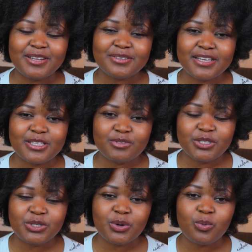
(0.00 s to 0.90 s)
In today's
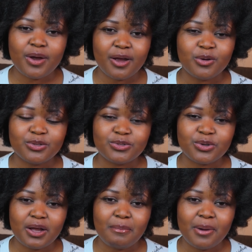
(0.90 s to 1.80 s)
video, we're going to
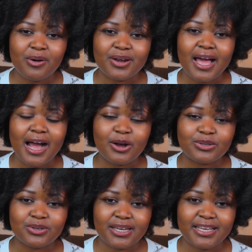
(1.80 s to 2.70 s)
talk about how
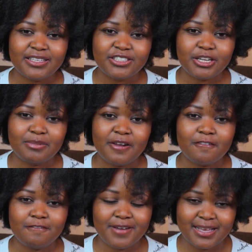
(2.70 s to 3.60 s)
to learn
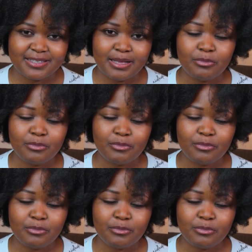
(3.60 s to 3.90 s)
German fast.